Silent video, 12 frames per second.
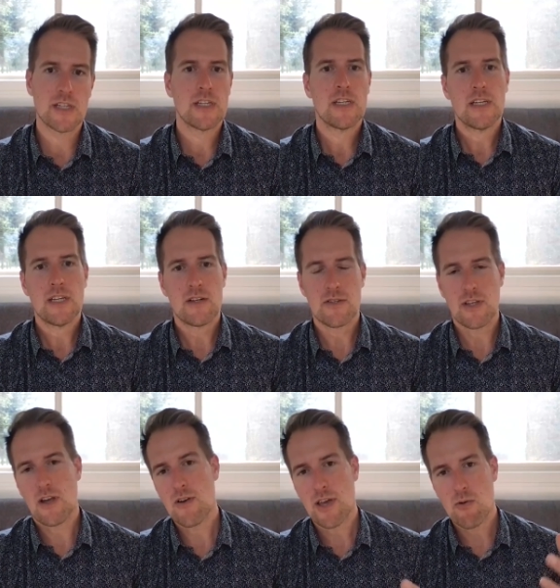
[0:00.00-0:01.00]
I was
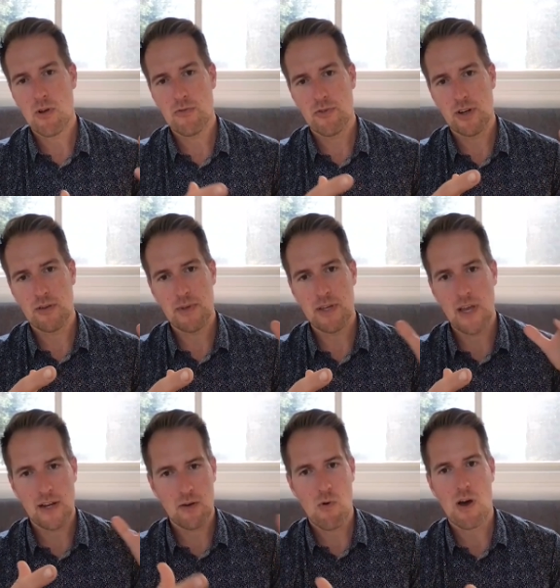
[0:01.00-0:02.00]
like, okay, well, if we're going to be
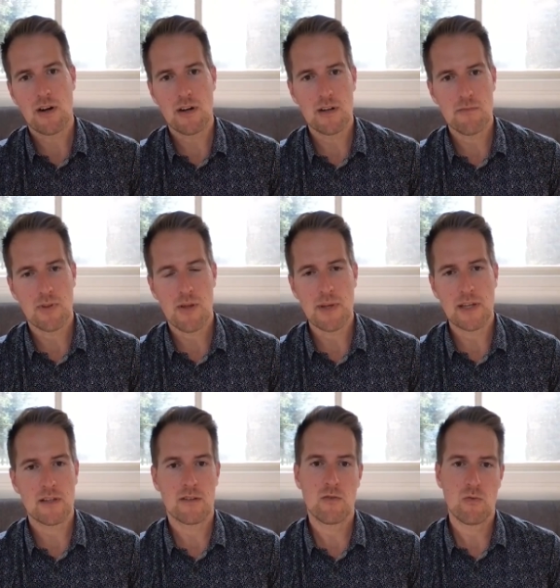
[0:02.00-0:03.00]
adding water and
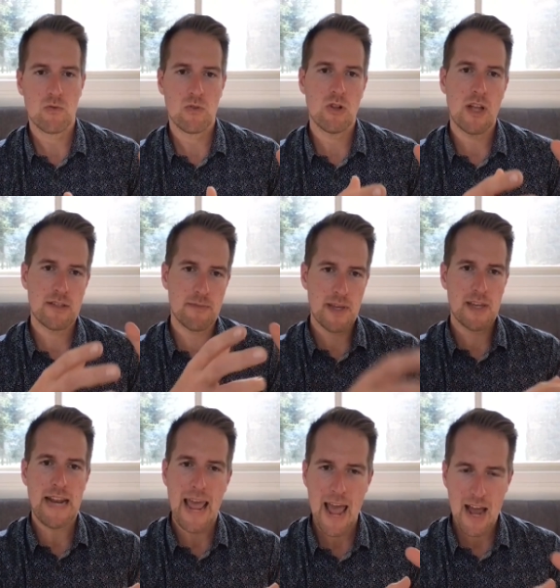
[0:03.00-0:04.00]
plumbing, let's make
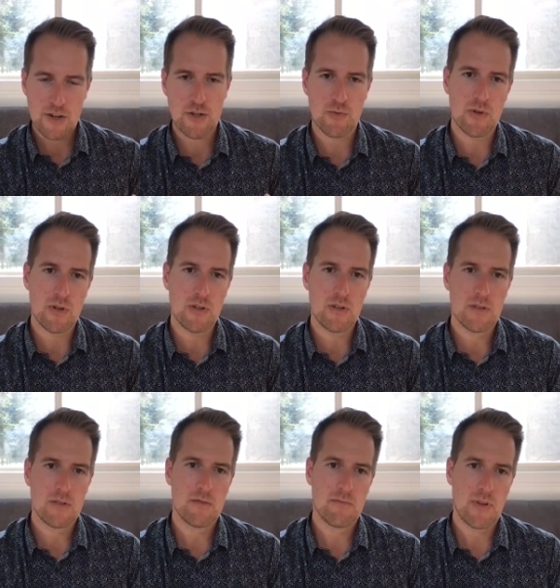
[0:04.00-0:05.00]
an actual
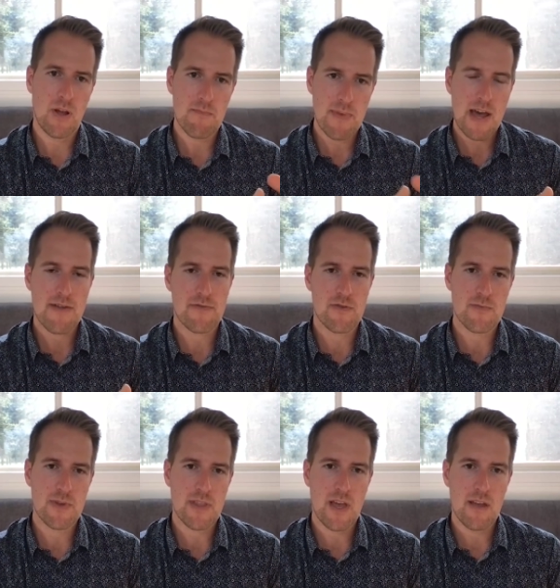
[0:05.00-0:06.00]
plumb
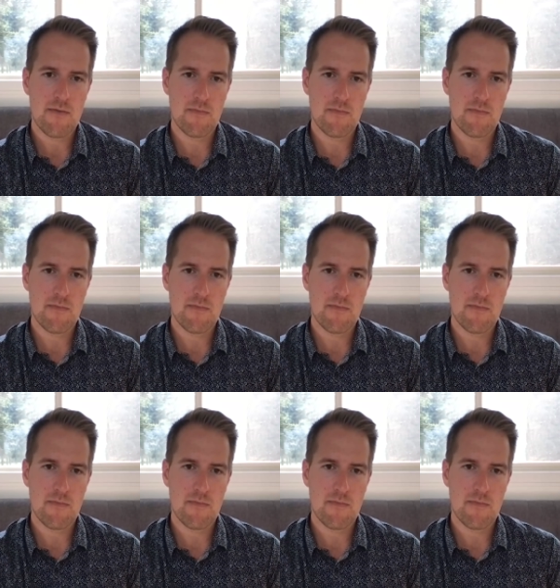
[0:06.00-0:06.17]
bathroom in that